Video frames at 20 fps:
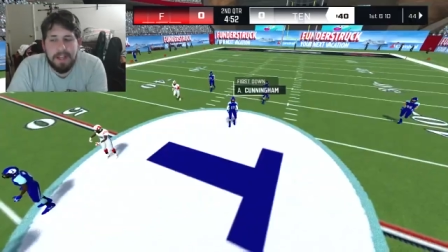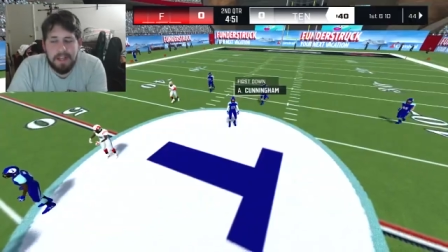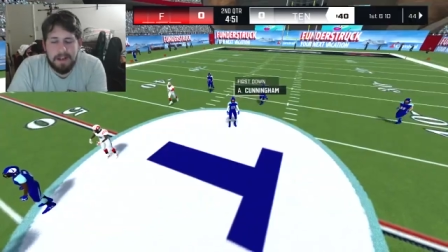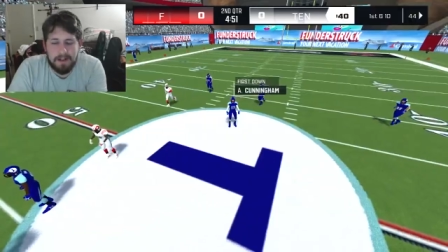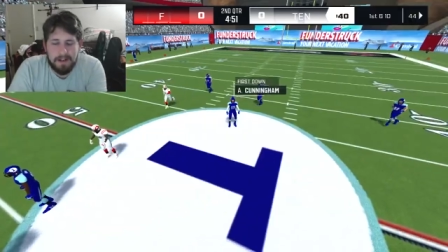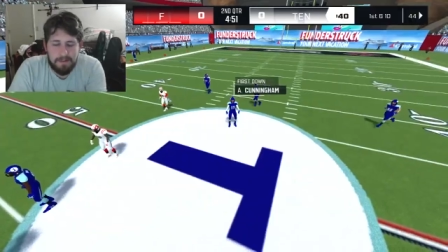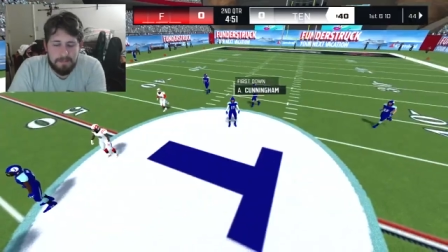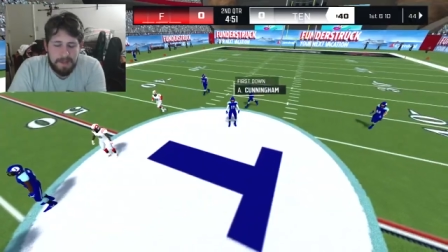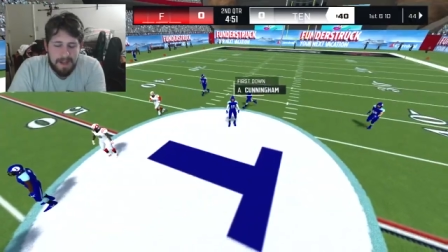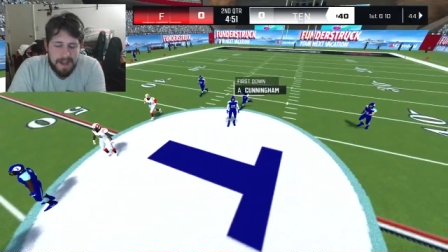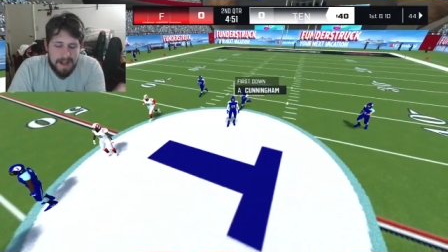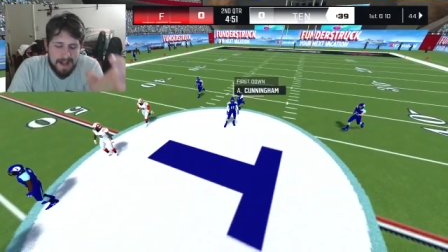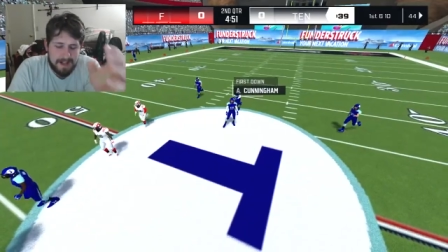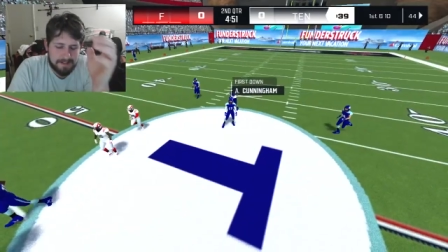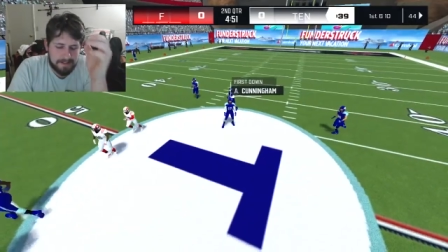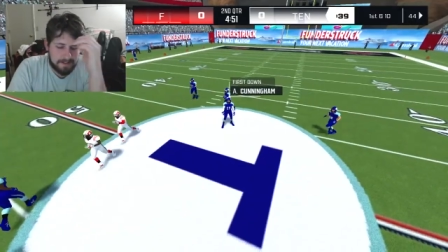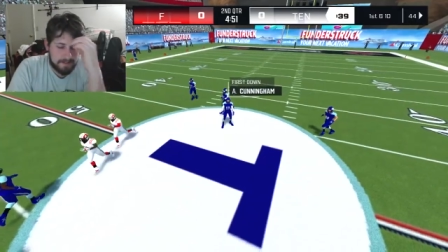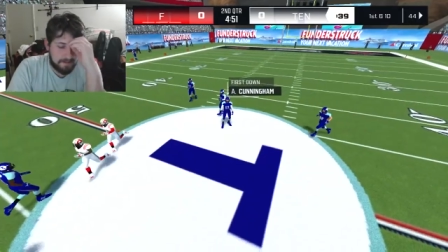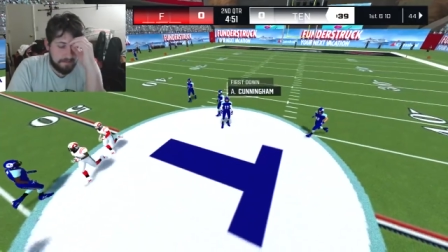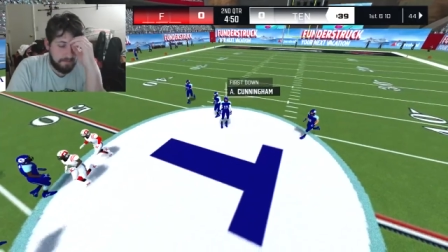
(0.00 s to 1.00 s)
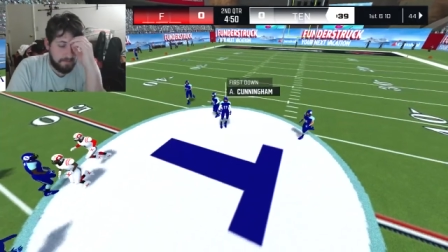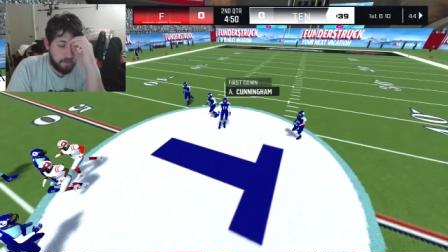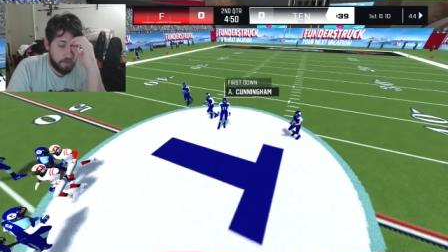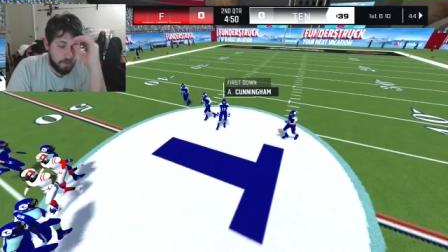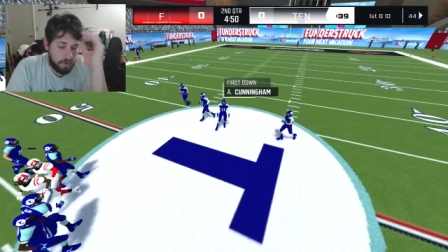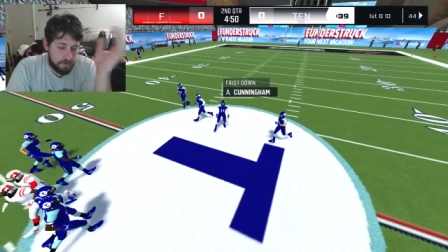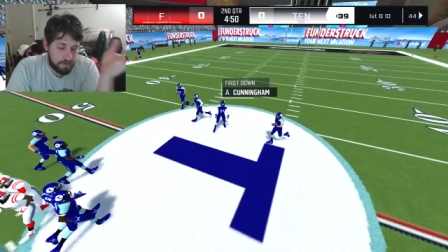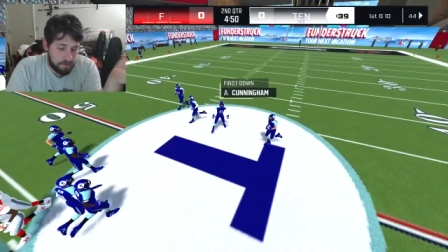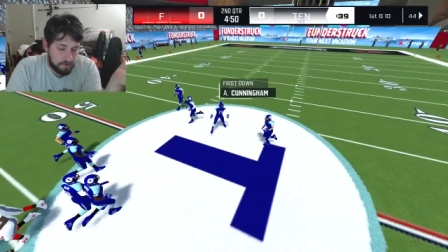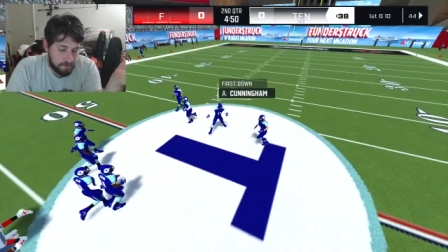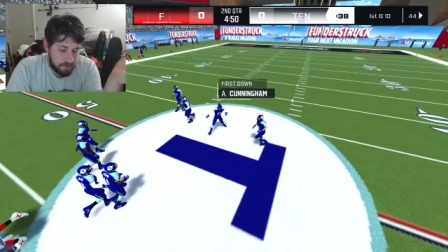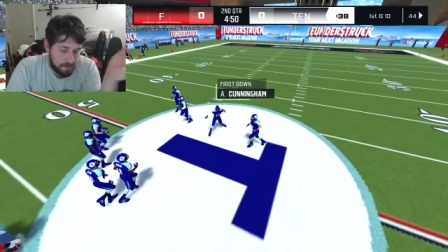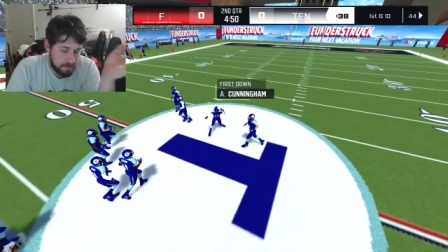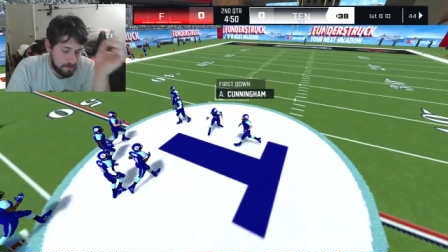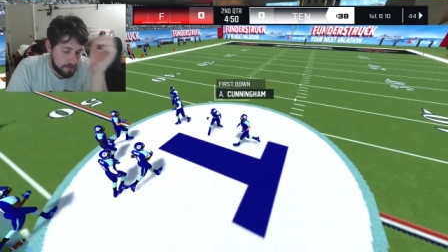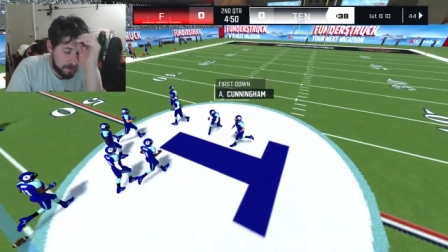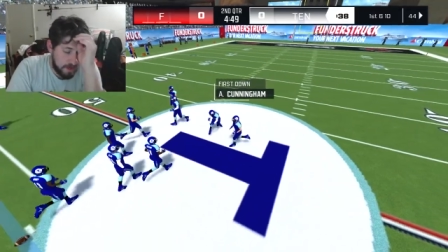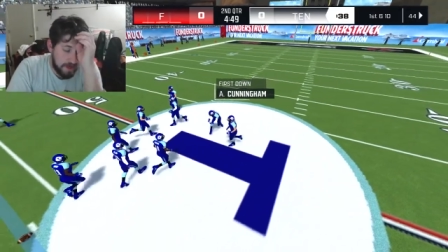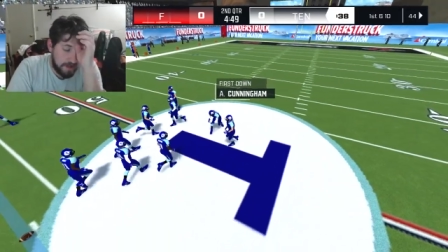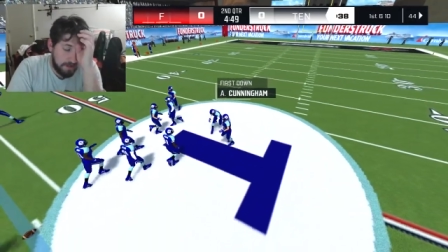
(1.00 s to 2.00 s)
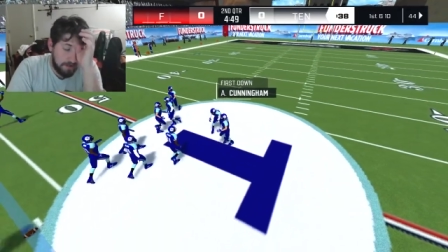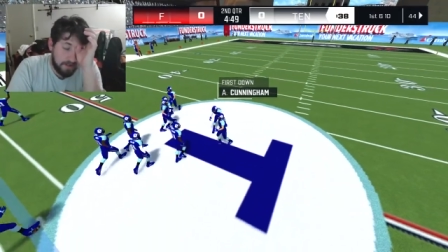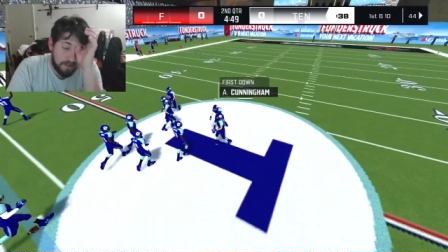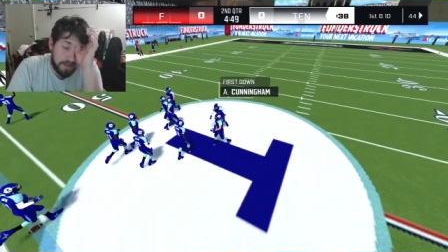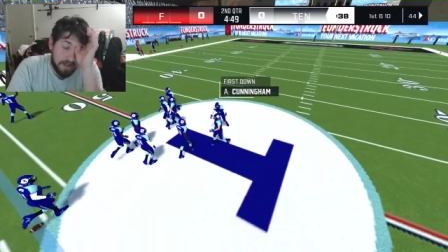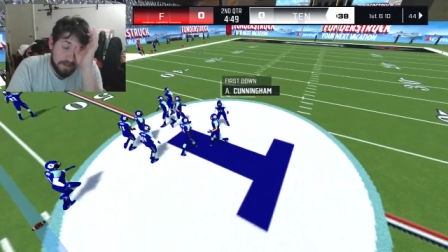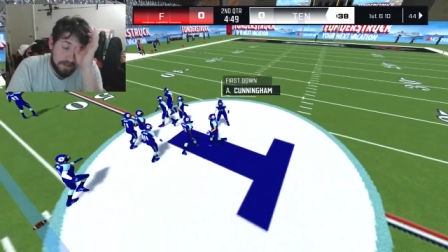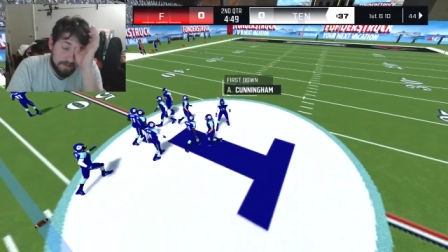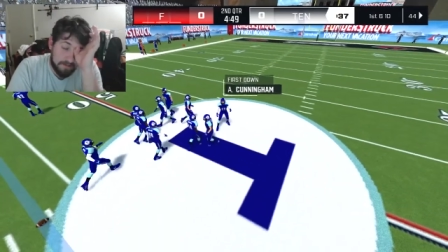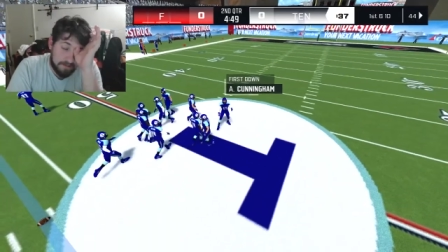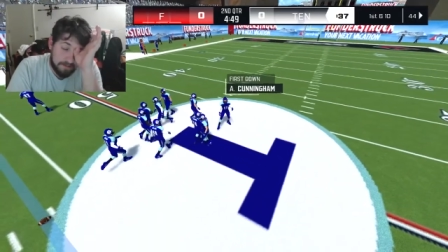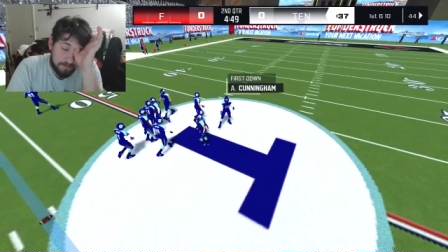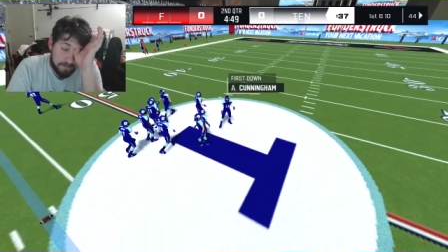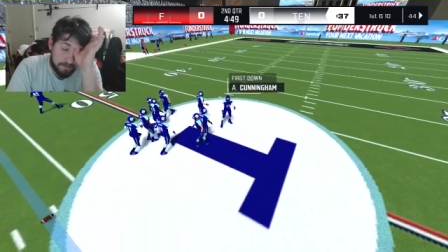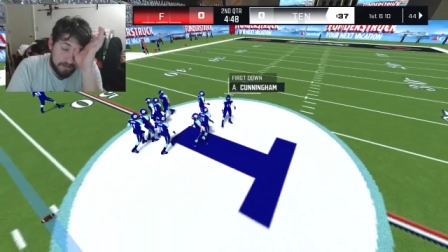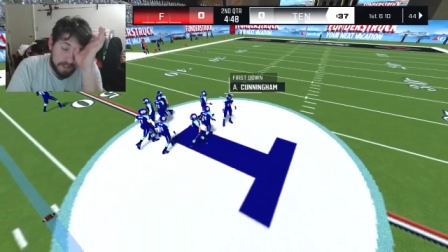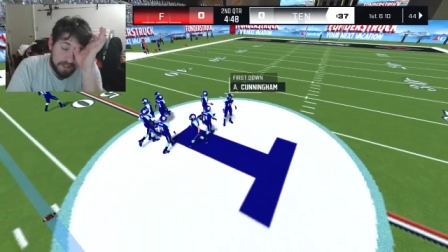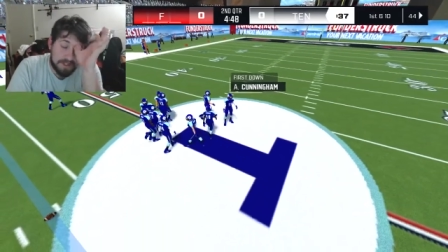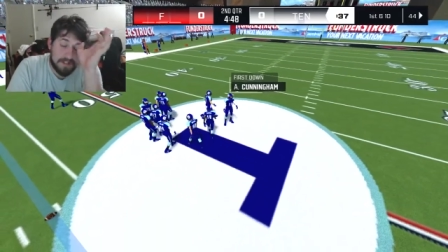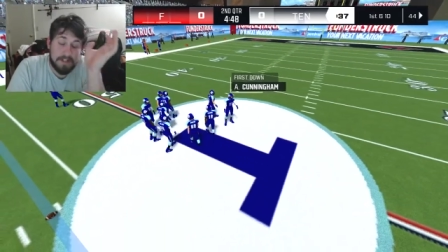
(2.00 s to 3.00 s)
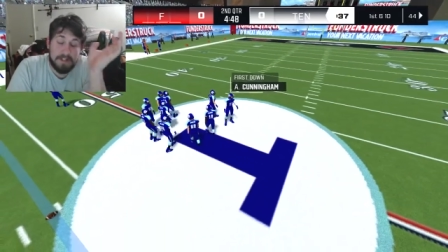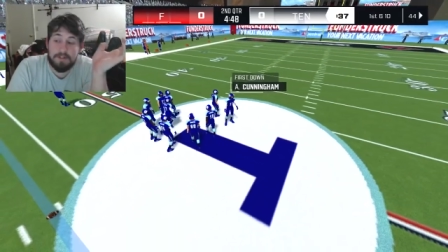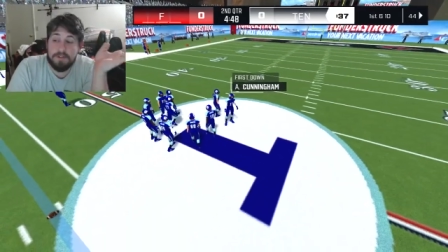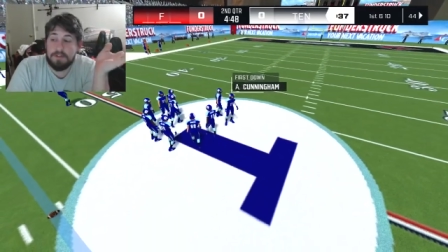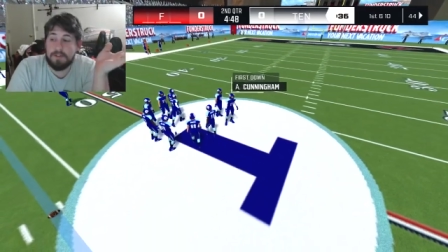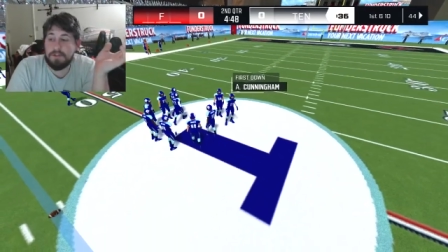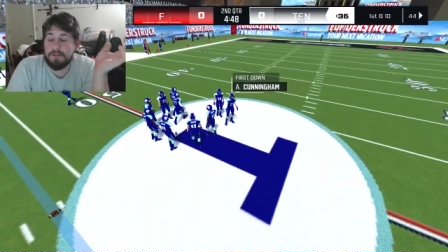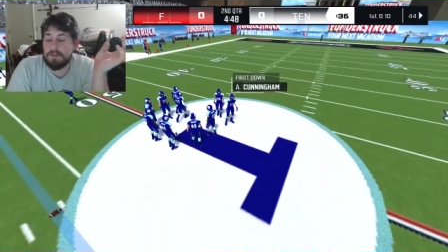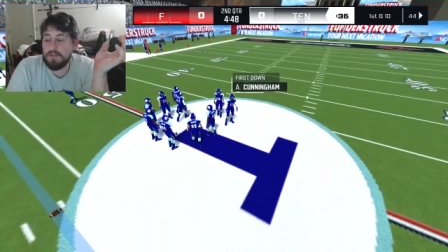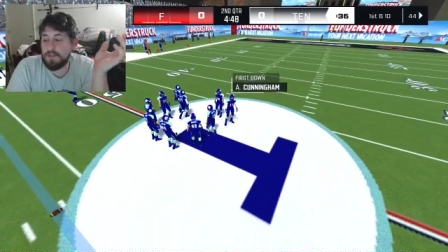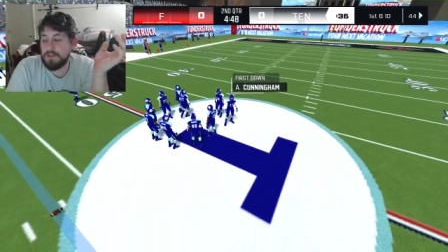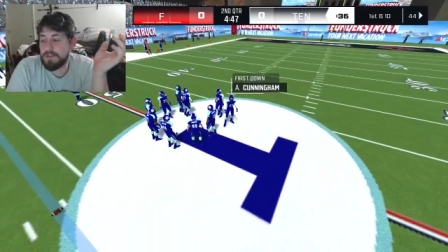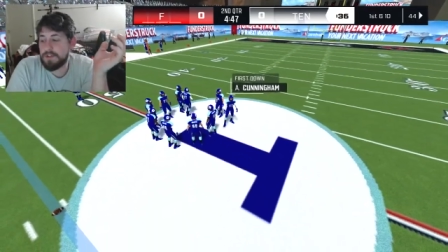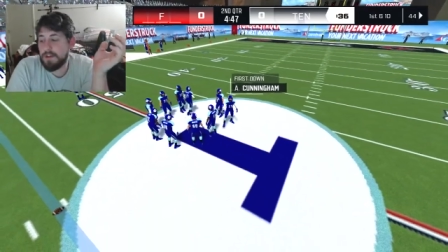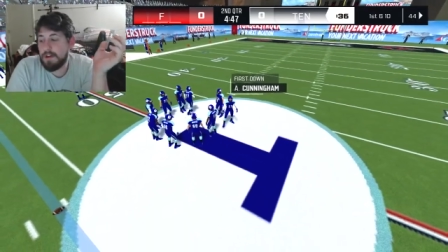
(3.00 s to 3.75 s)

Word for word: on a pass or triangle on PlayStation controls.